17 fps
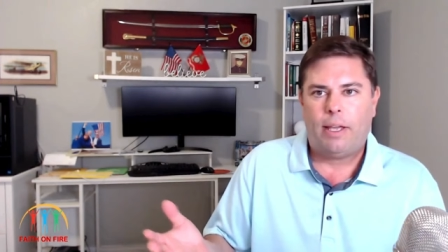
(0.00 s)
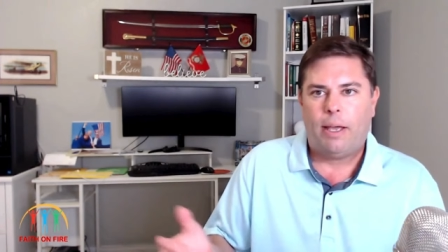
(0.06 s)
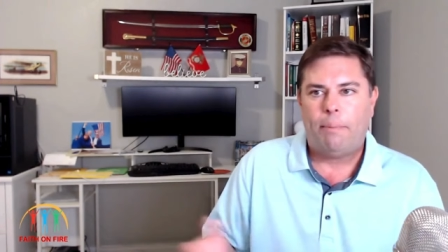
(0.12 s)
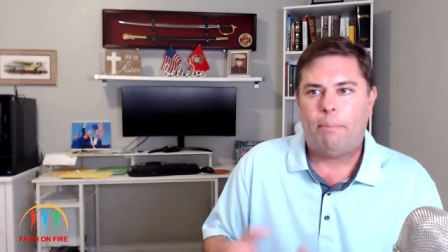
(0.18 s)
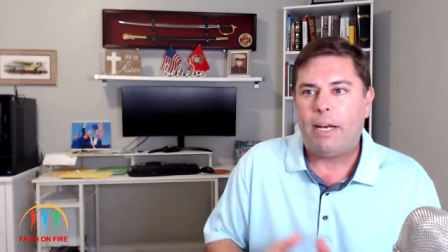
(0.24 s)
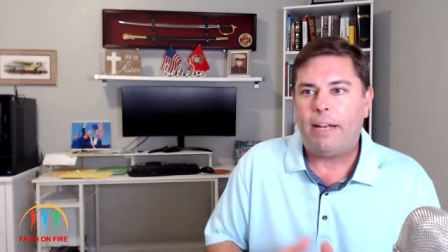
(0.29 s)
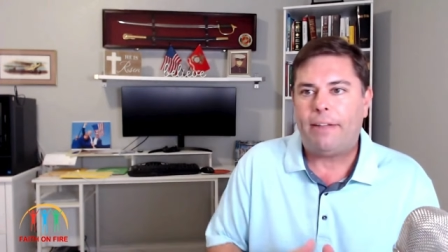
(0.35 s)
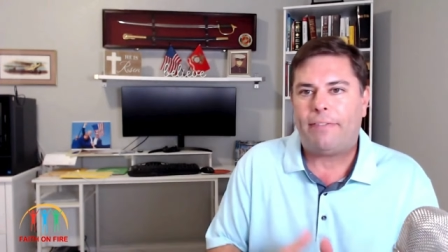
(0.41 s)

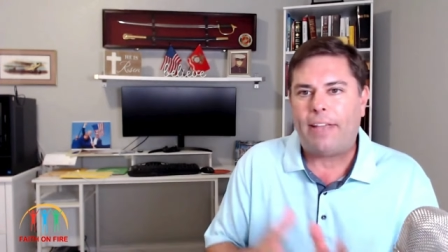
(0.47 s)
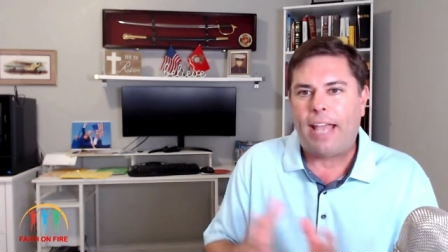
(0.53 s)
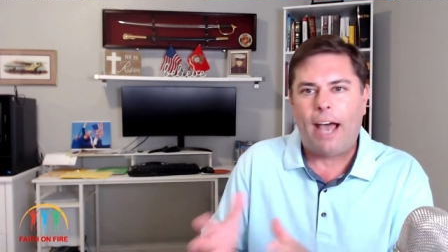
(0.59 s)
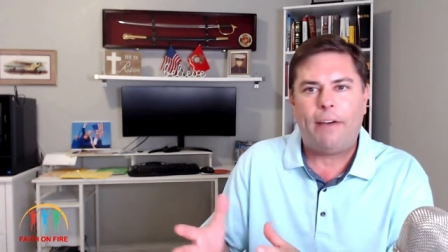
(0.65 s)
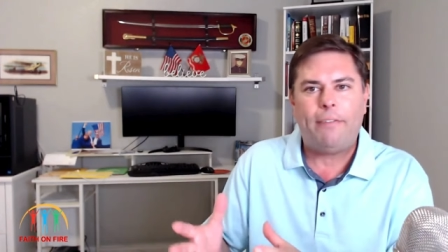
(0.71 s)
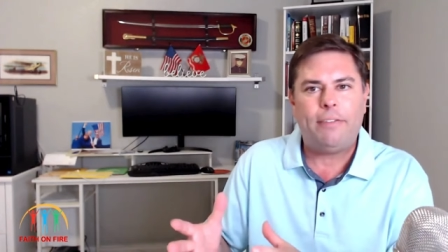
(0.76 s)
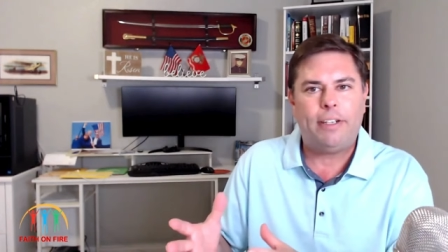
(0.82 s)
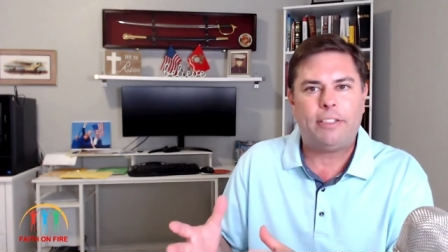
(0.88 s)
But if
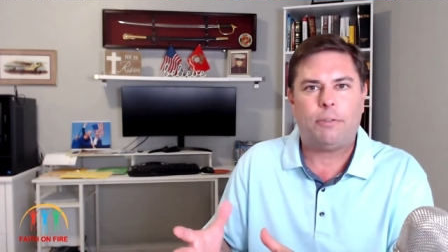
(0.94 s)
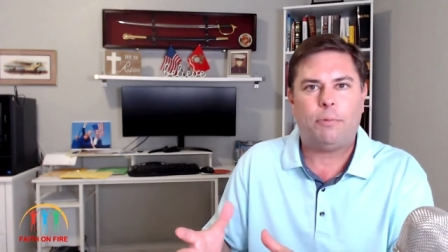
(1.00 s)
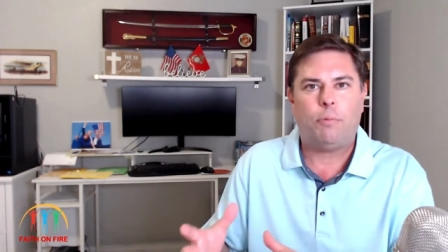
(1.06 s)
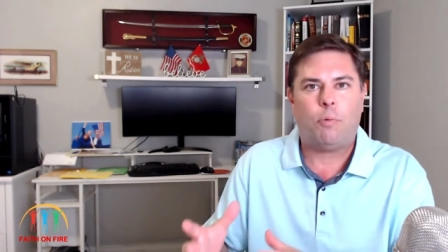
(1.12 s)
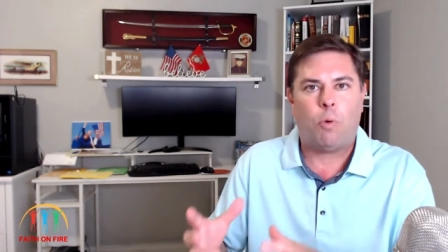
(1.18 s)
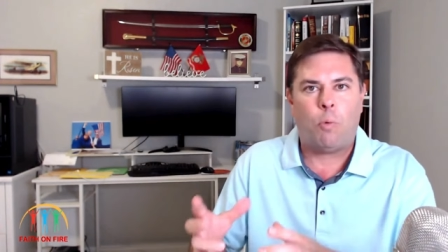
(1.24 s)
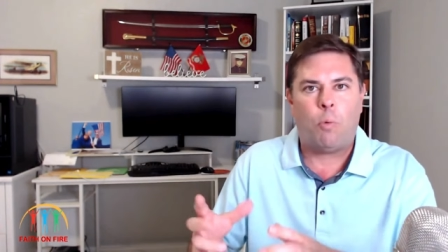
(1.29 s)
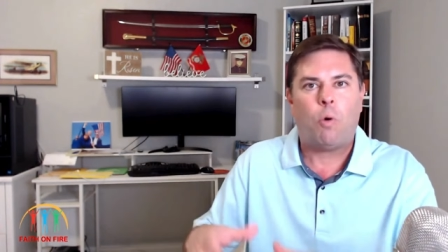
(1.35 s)

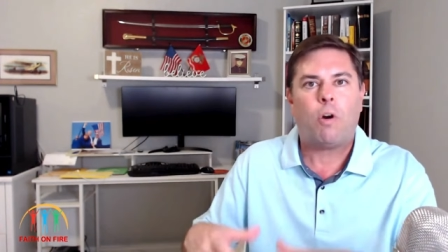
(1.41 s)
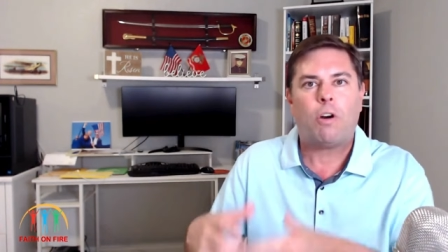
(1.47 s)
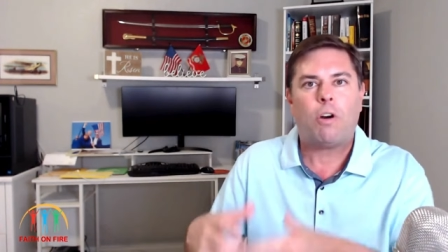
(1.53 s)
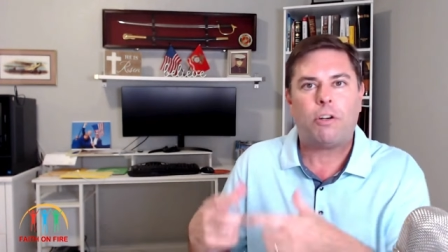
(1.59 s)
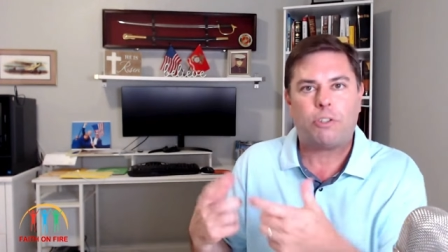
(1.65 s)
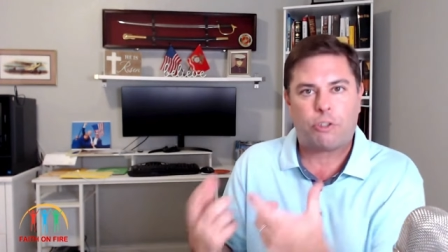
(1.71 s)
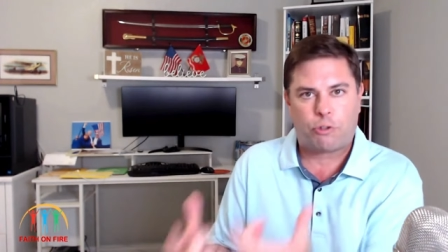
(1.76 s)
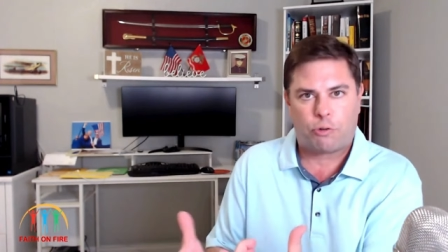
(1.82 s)
Calvinism
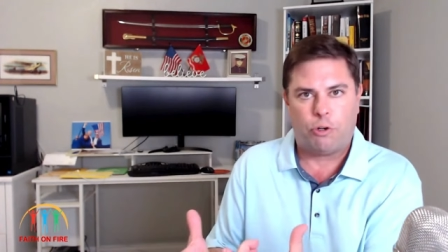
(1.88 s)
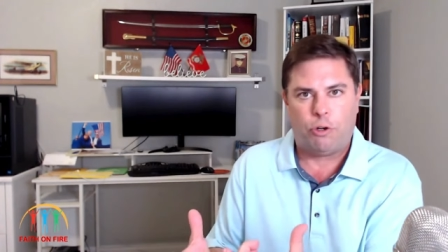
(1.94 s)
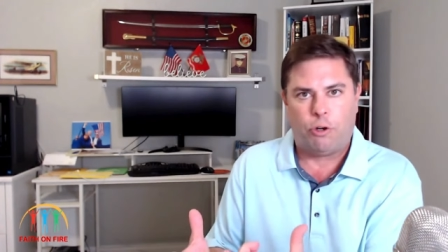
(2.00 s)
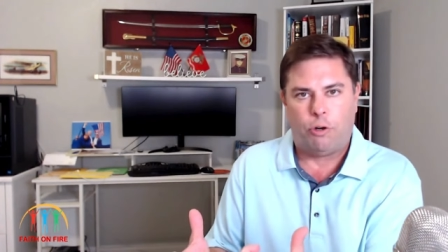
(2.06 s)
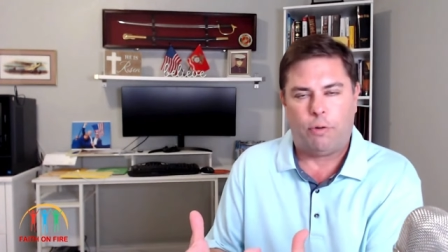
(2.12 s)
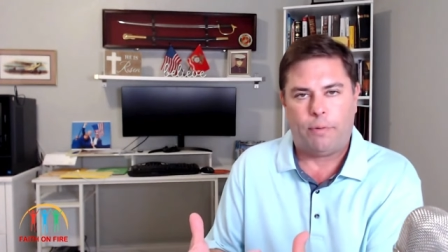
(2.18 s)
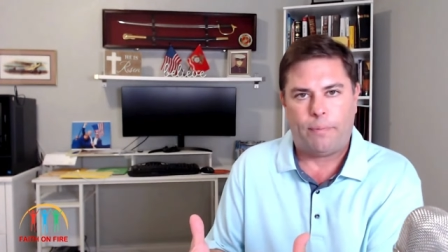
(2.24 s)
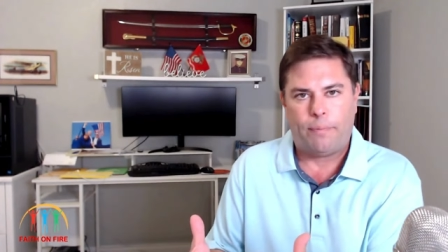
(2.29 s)
were
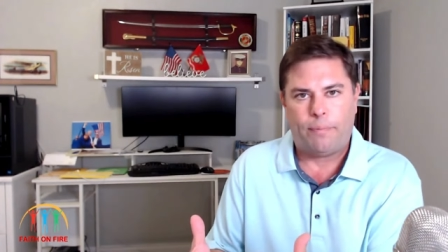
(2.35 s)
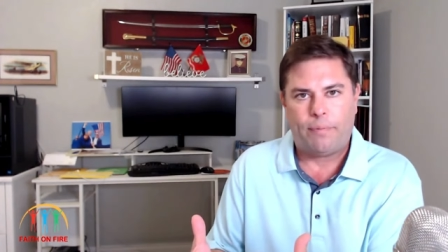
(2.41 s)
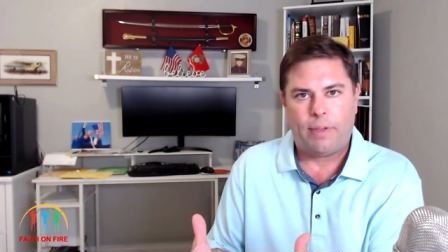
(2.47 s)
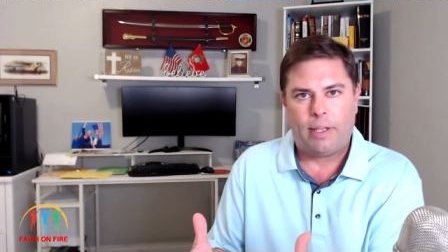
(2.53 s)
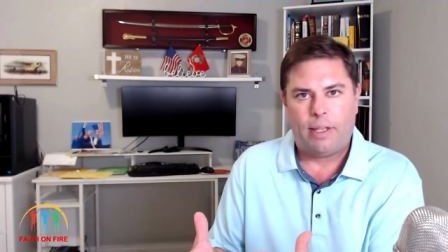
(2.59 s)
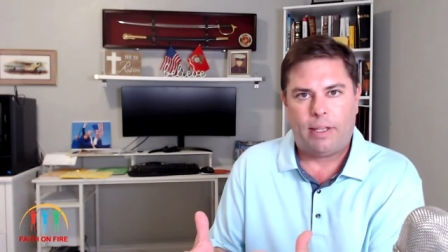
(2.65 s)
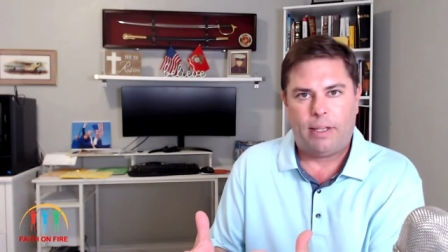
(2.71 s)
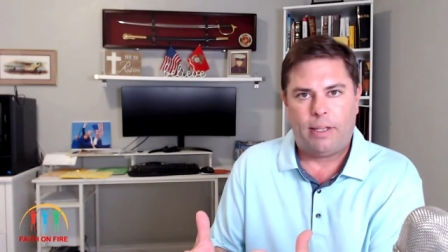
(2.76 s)
true,
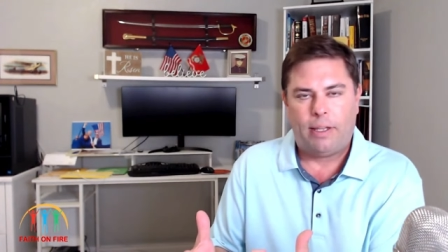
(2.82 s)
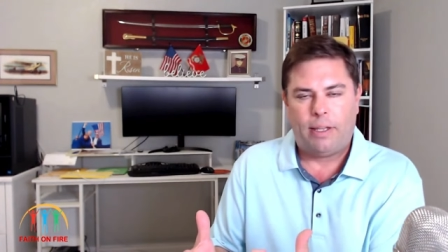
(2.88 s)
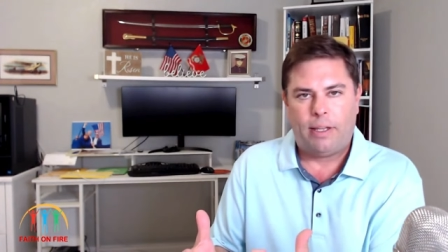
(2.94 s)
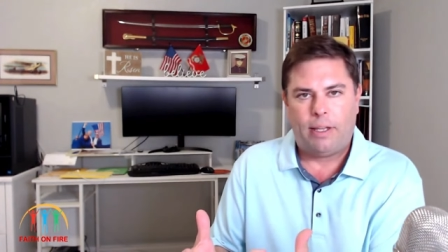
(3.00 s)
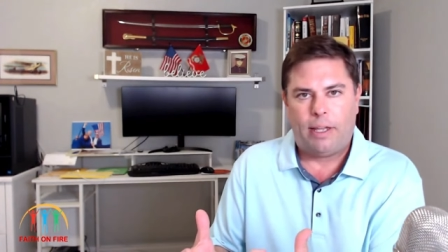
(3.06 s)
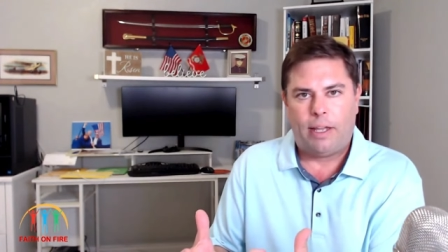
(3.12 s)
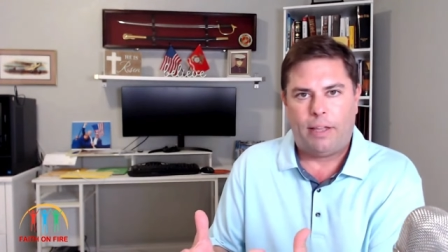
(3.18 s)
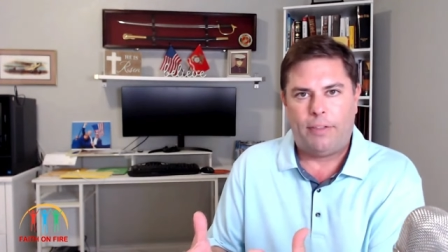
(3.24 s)

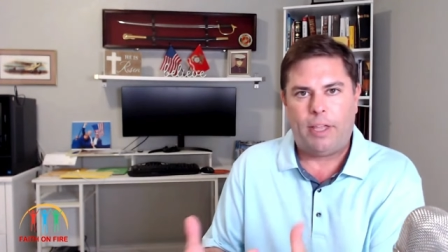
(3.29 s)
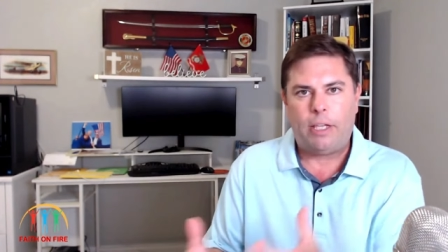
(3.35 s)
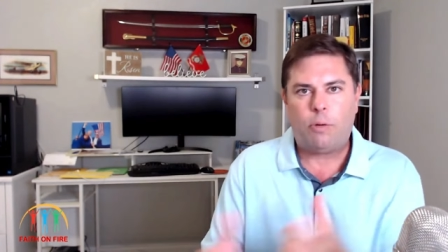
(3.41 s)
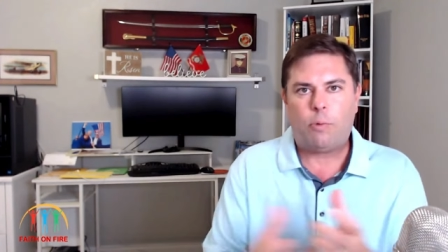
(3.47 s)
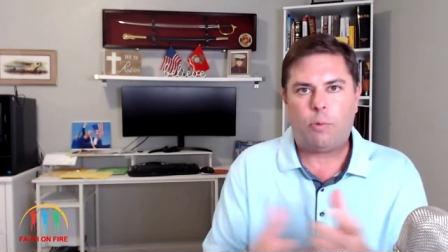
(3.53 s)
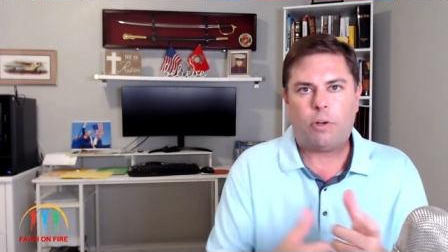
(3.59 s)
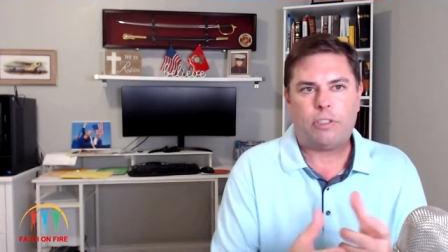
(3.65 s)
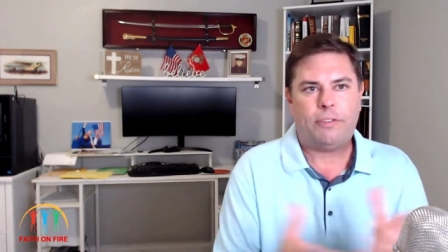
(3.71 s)
then the
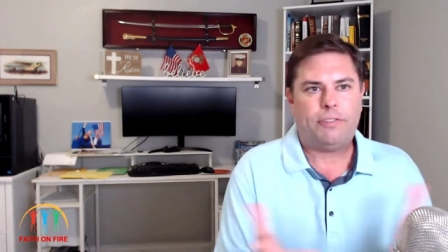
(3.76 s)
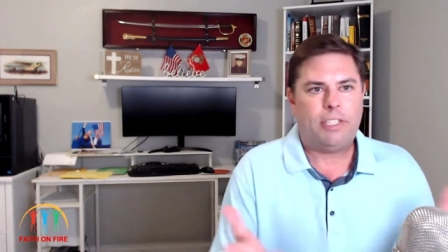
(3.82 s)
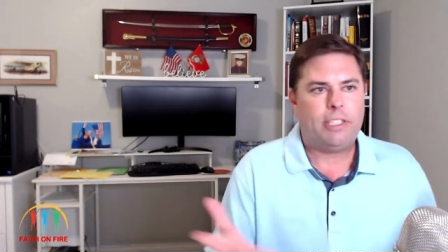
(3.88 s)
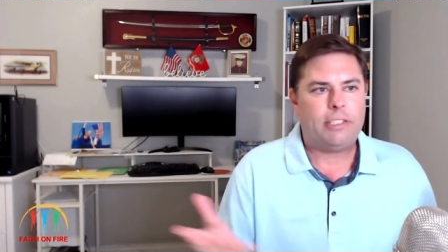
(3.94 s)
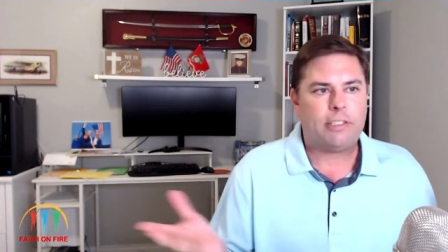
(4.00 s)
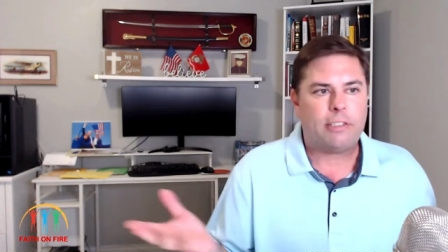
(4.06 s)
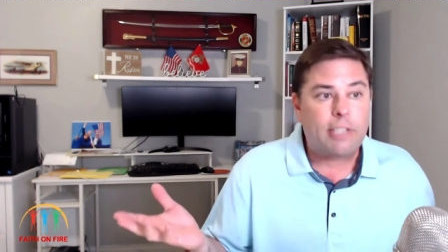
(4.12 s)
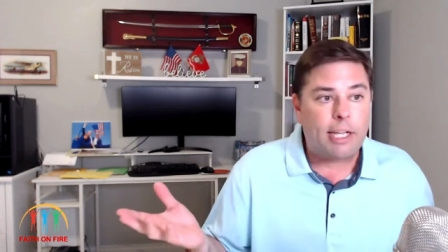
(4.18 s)
words of
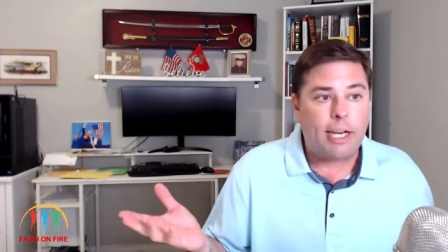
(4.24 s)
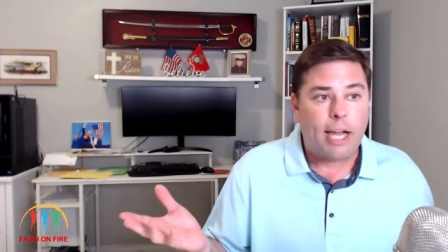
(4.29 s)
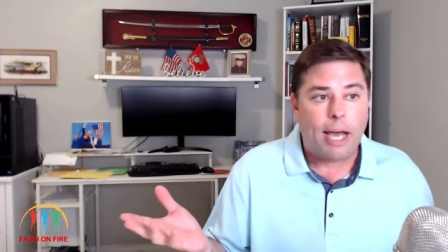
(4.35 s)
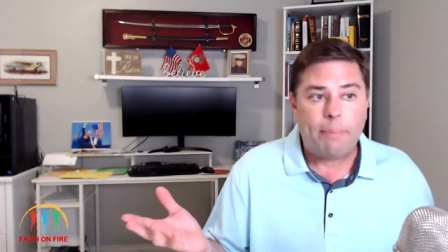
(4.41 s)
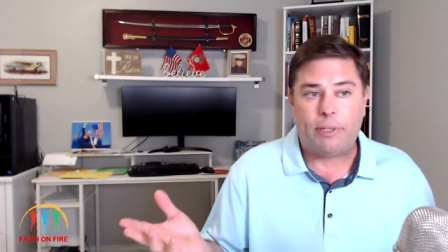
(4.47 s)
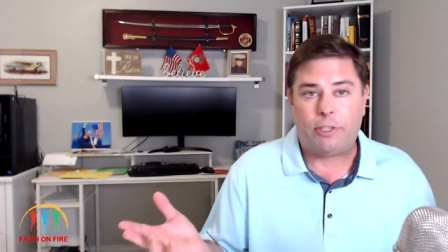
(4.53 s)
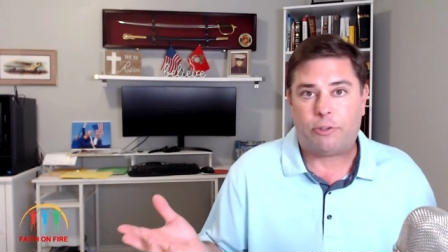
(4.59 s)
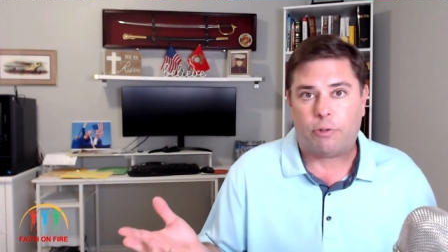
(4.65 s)
Jesus
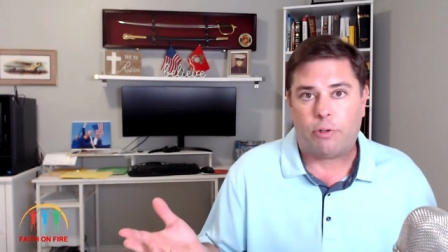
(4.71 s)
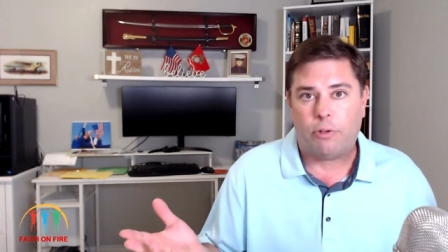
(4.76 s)
cannot be true.